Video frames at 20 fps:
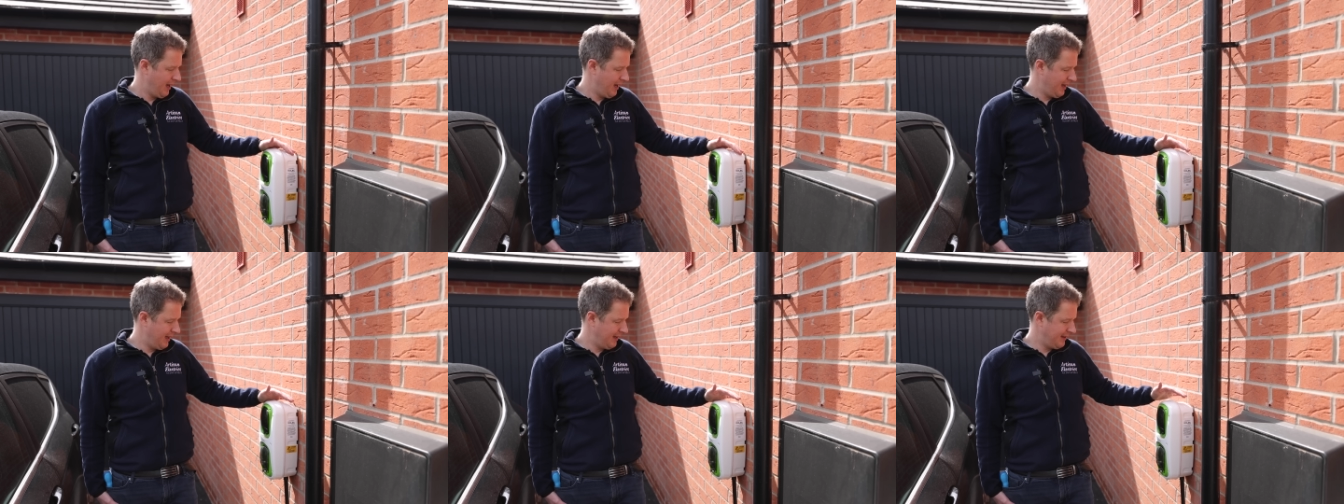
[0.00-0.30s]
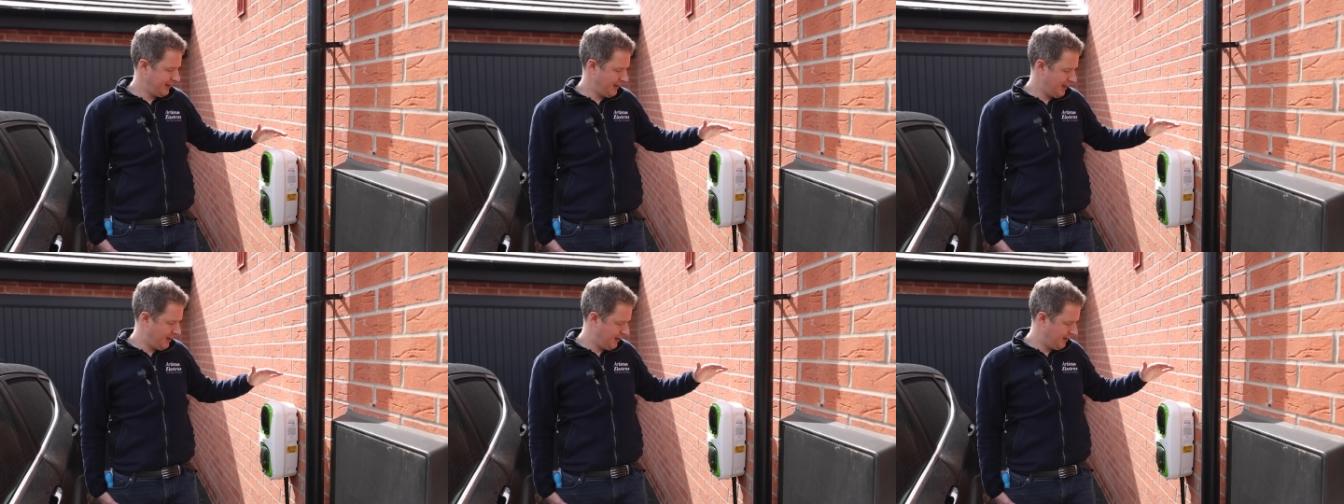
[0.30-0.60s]

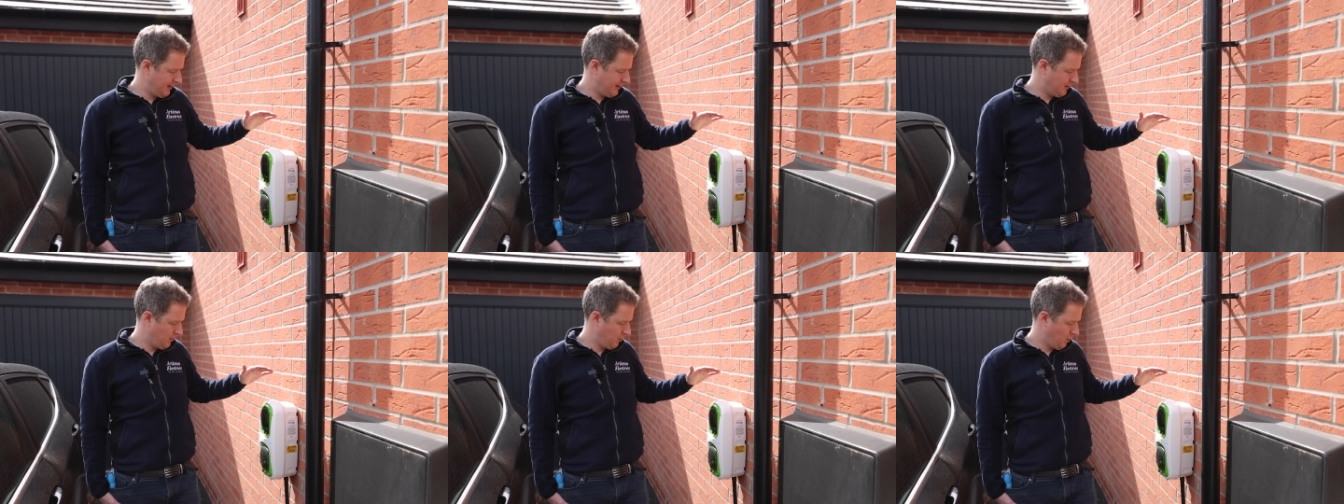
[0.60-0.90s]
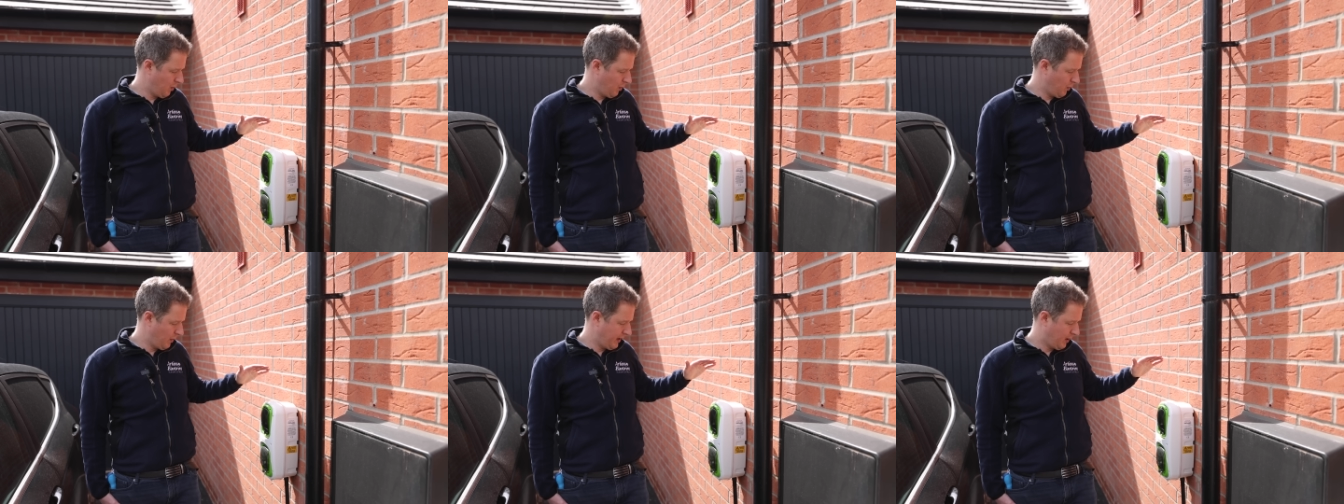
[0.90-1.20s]
It is
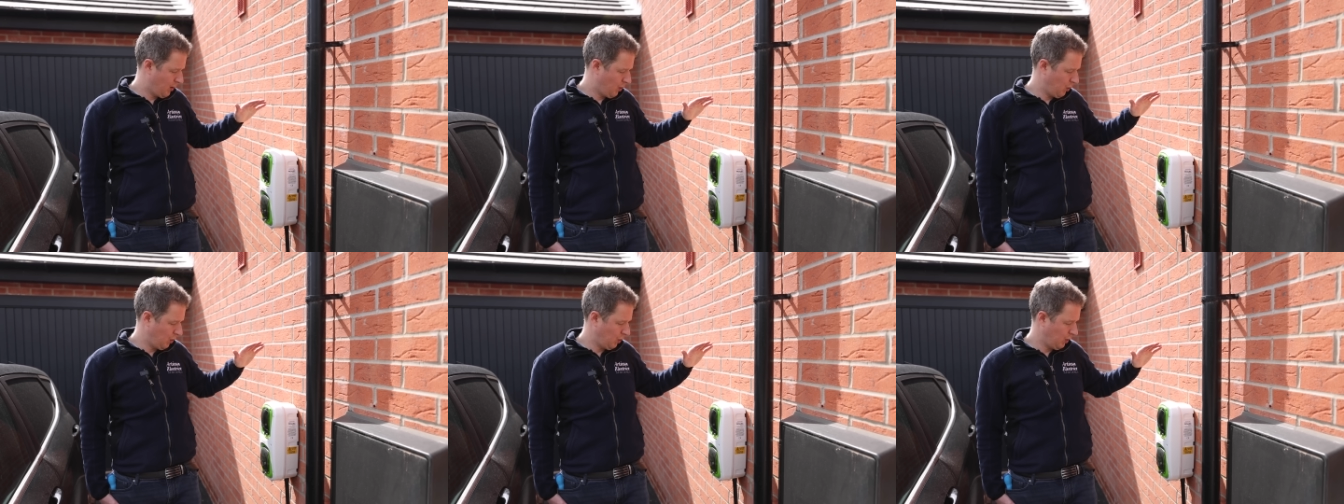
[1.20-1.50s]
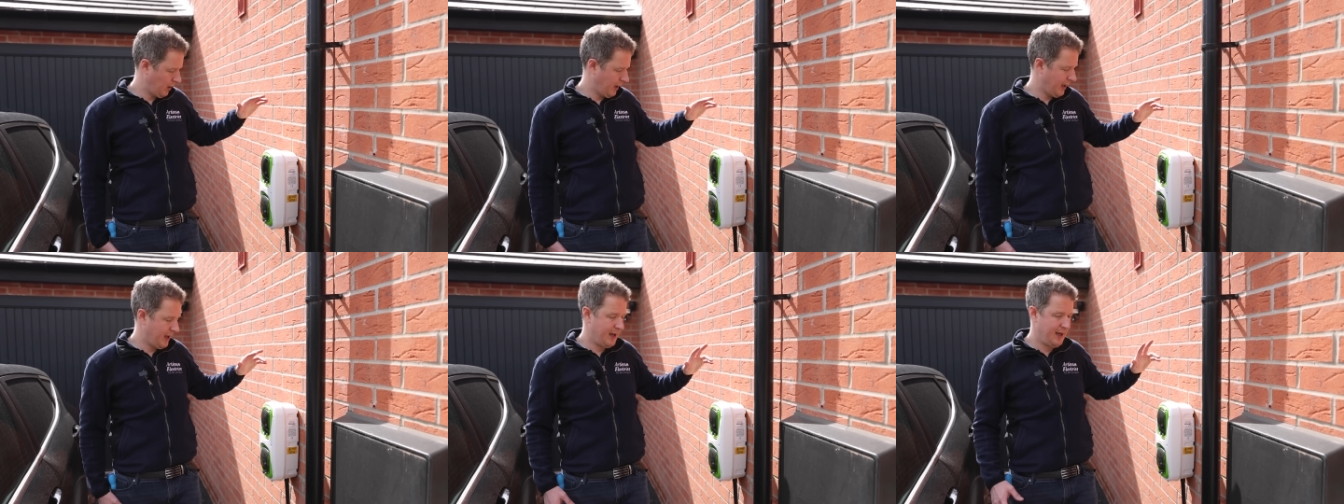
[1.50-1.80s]
what we
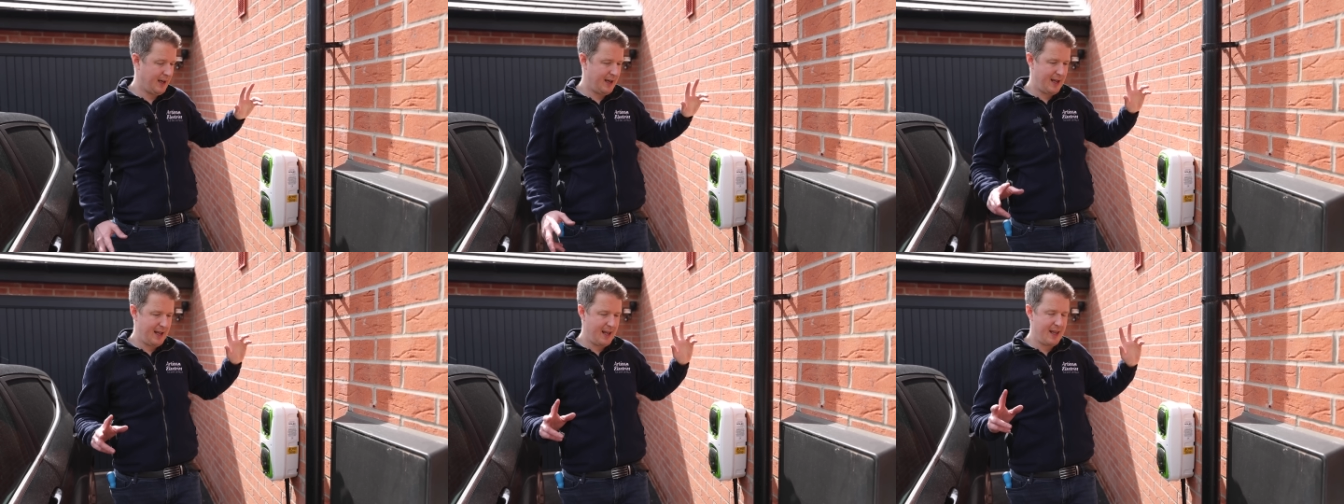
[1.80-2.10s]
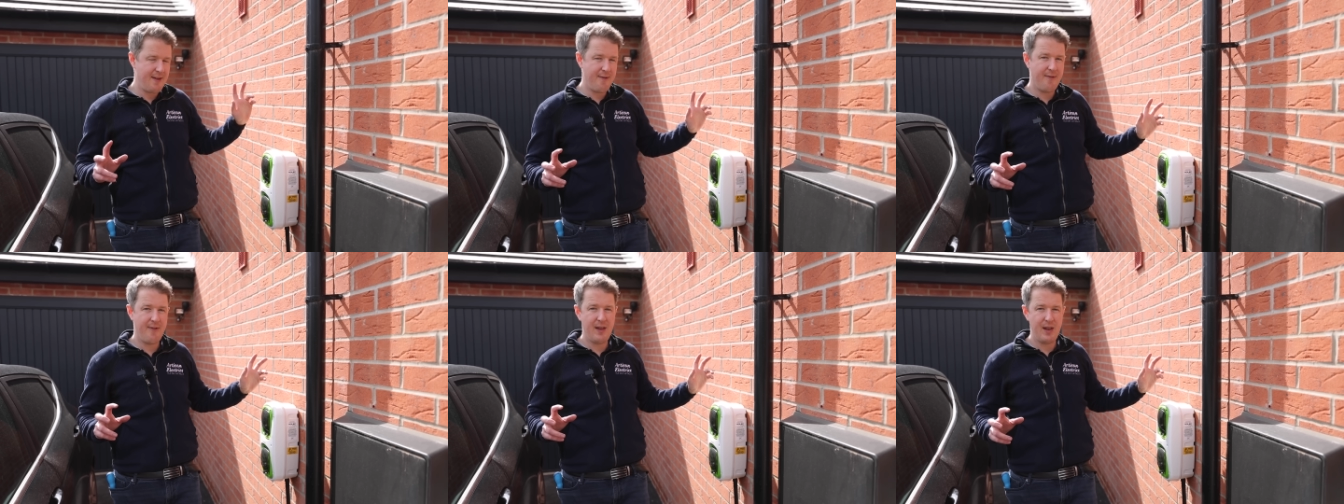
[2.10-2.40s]
call an
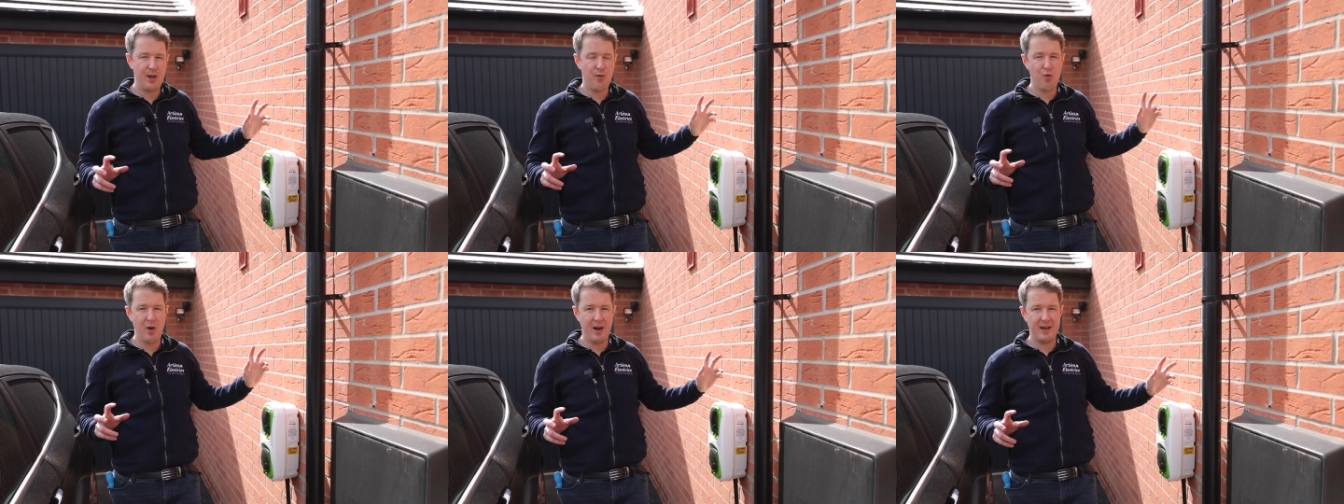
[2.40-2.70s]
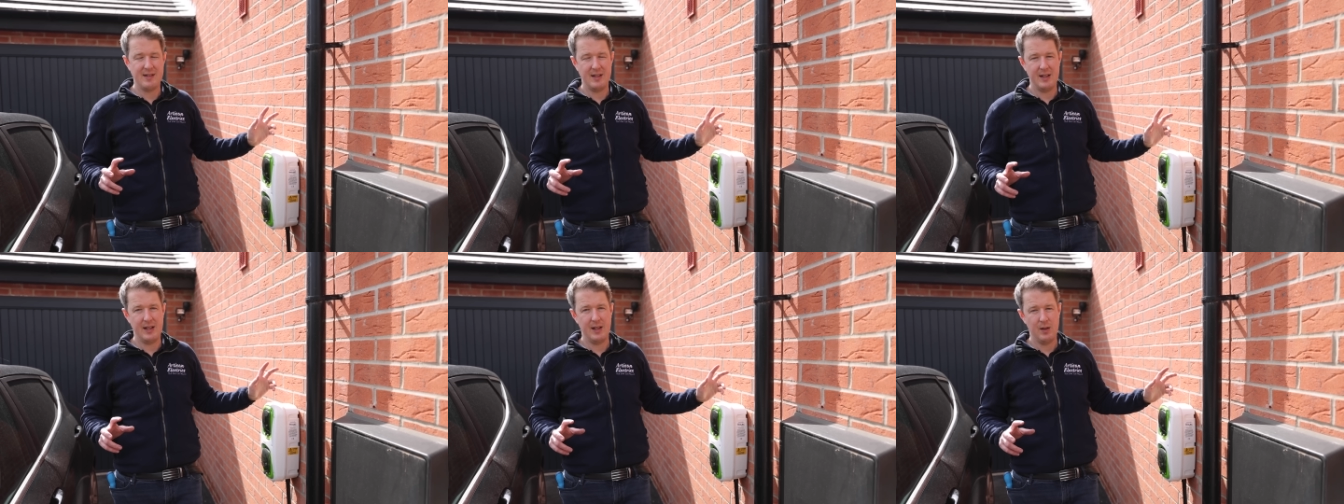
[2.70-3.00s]
EV
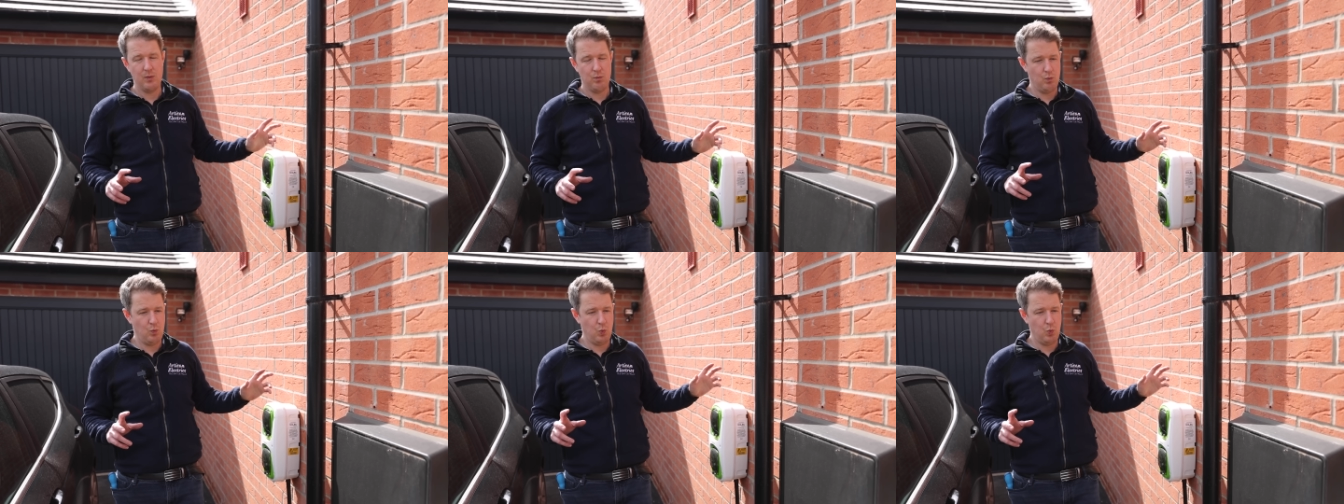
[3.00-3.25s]
ready